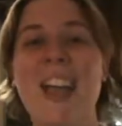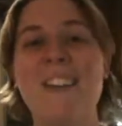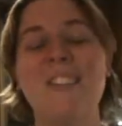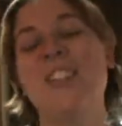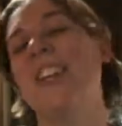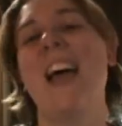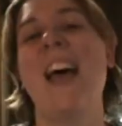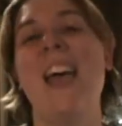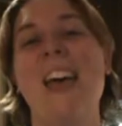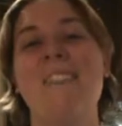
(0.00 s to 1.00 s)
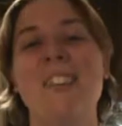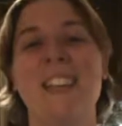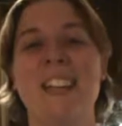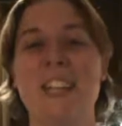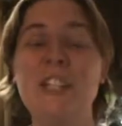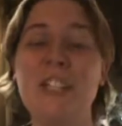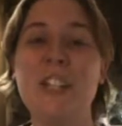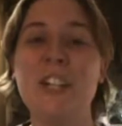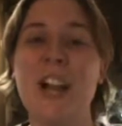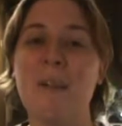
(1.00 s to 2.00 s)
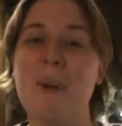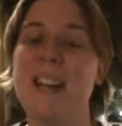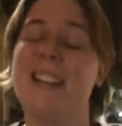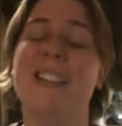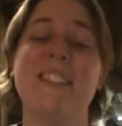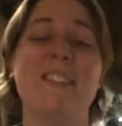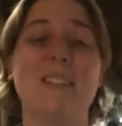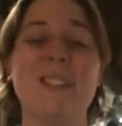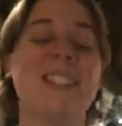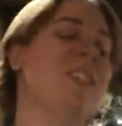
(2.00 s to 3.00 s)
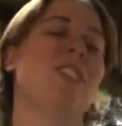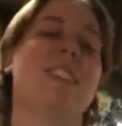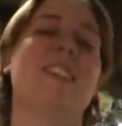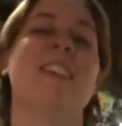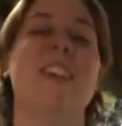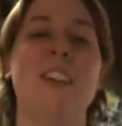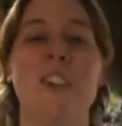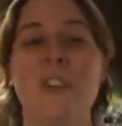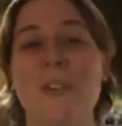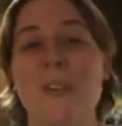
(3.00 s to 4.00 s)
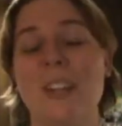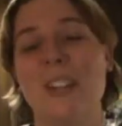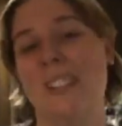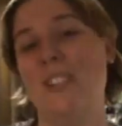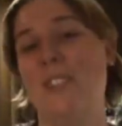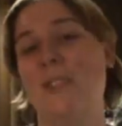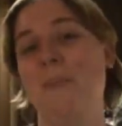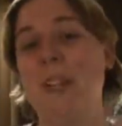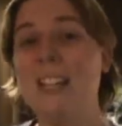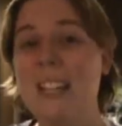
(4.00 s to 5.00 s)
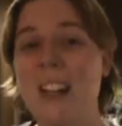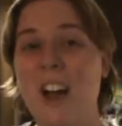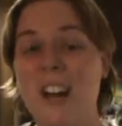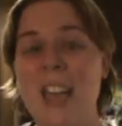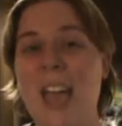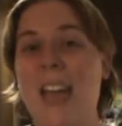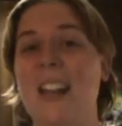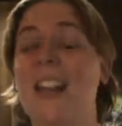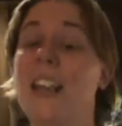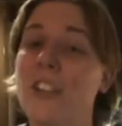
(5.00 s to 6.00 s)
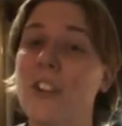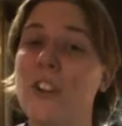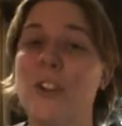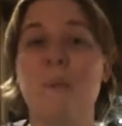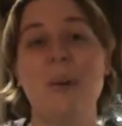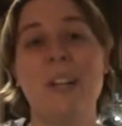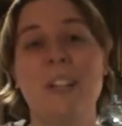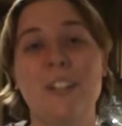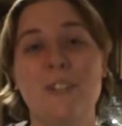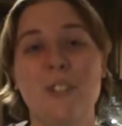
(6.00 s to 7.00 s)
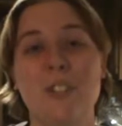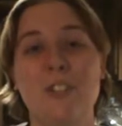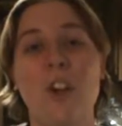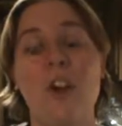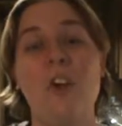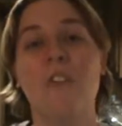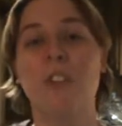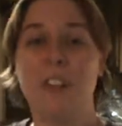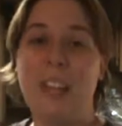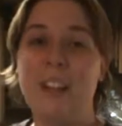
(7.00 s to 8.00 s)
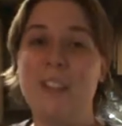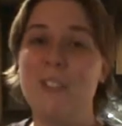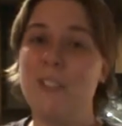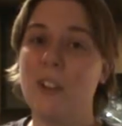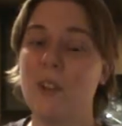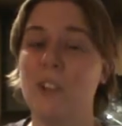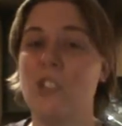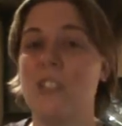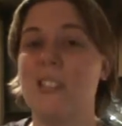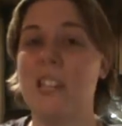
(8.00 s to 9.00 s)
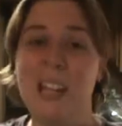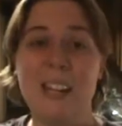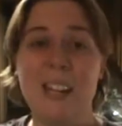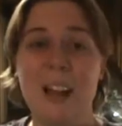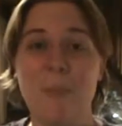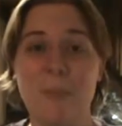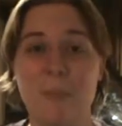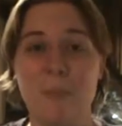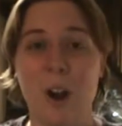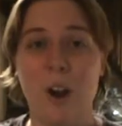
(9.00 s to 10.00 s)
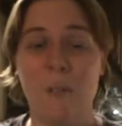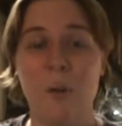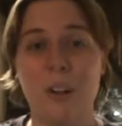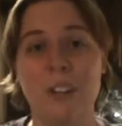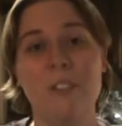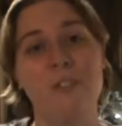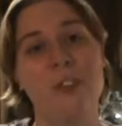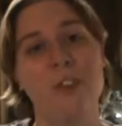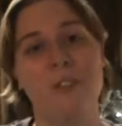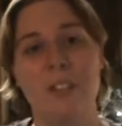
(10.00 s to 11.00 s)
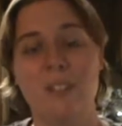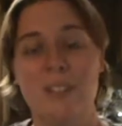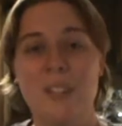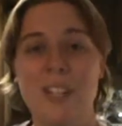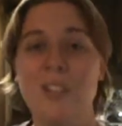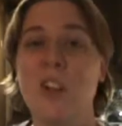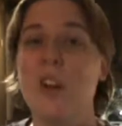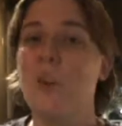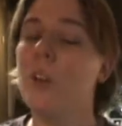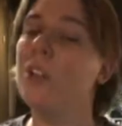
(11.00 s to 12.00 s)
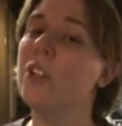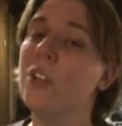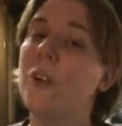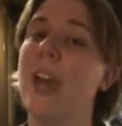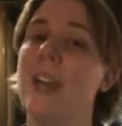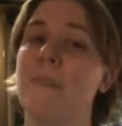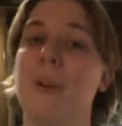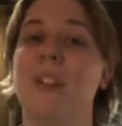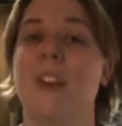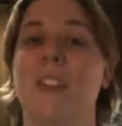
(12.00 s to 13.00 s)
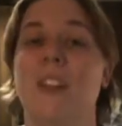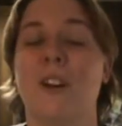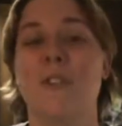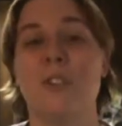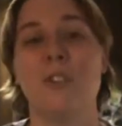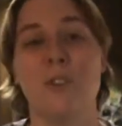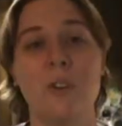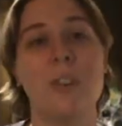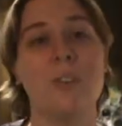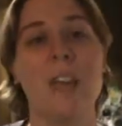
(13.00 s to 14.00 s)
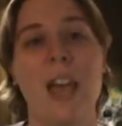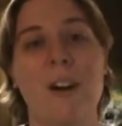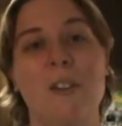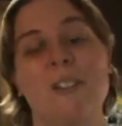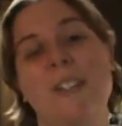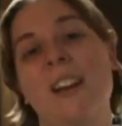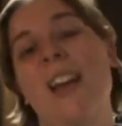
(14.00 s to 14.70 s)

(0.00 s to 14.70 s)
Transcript: after you got everything into your crock pot and it looks so delicious, you need to put a lid on it, and either you can put it in your fridge for later so you can just heat it up tomorrow morning for your festivities, or you can go ahead and put it on low for 2 to 3 hours